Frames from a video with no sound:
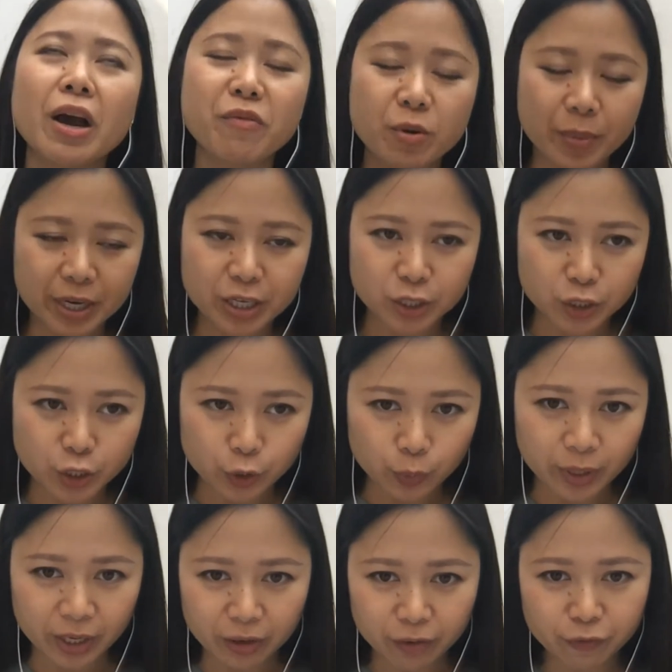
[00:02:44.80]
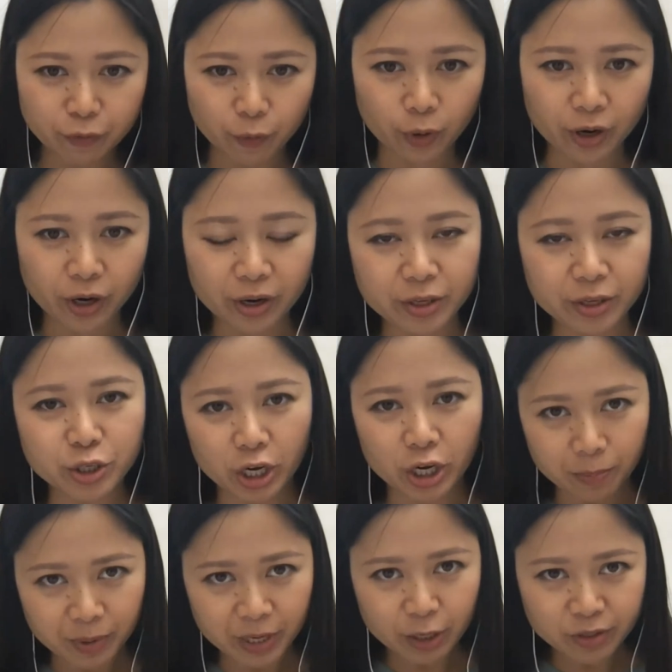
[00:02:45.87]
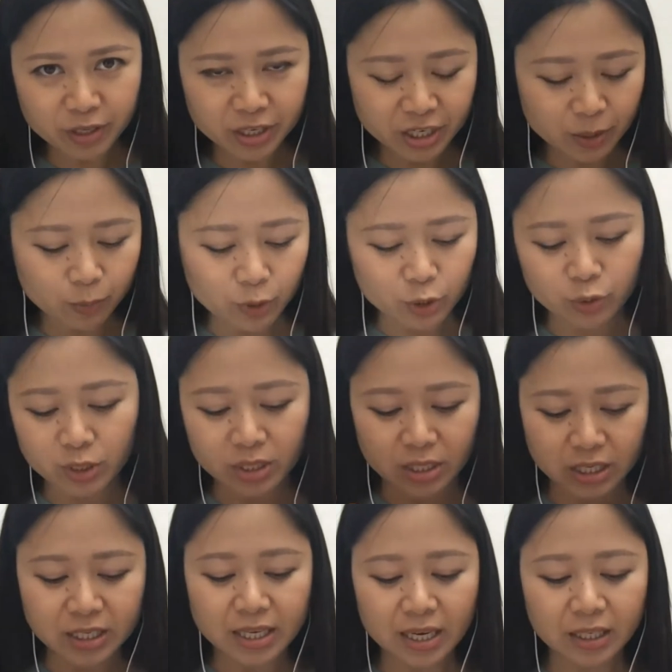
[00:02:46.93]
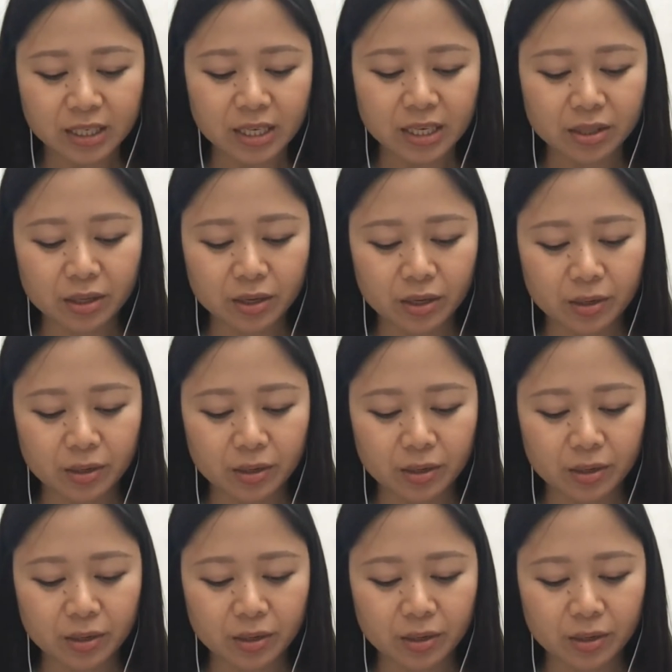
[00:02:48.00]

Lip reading: government is doing for the startup ecosystem, which was detailed in